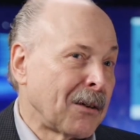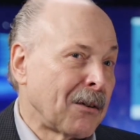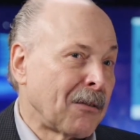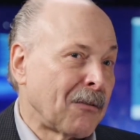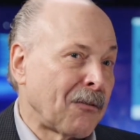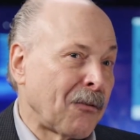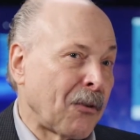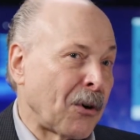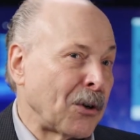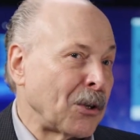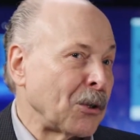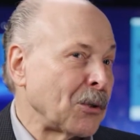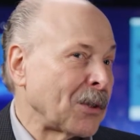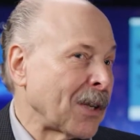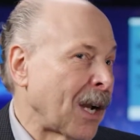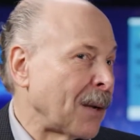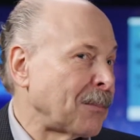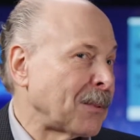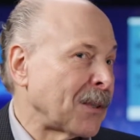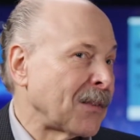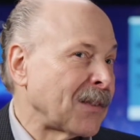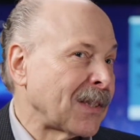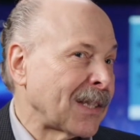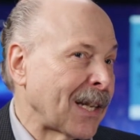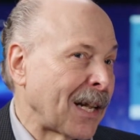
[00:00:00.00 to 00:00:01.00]
for new
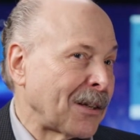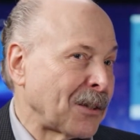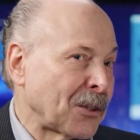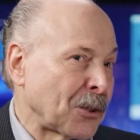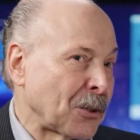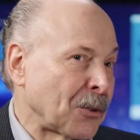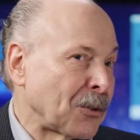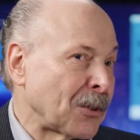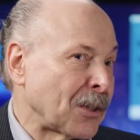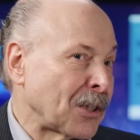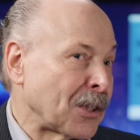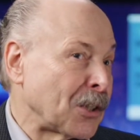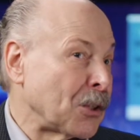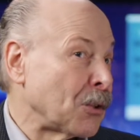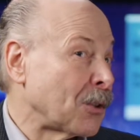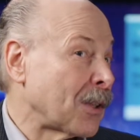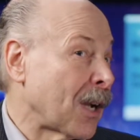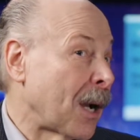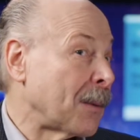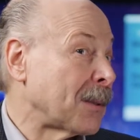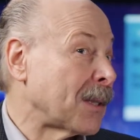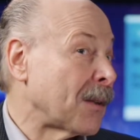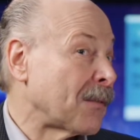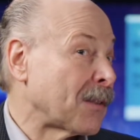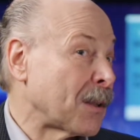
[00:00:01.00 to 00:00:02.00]
types of sensors, new
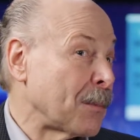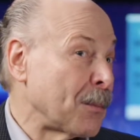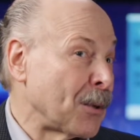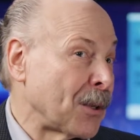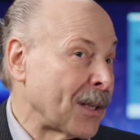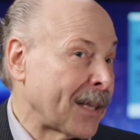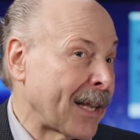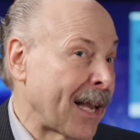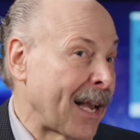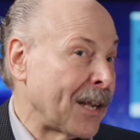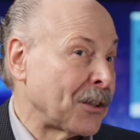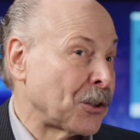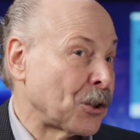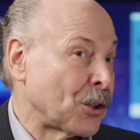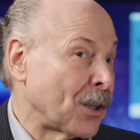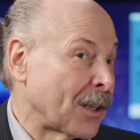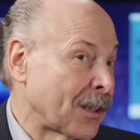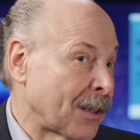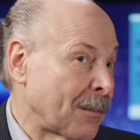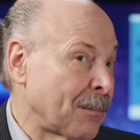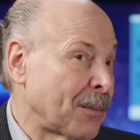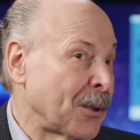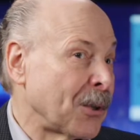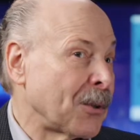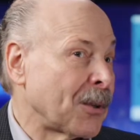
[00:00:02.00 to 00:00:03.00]
types of communication
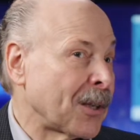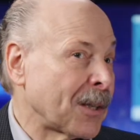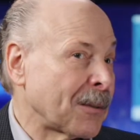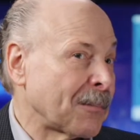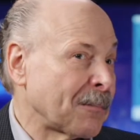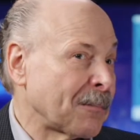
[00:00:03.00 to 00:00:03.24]
and computing.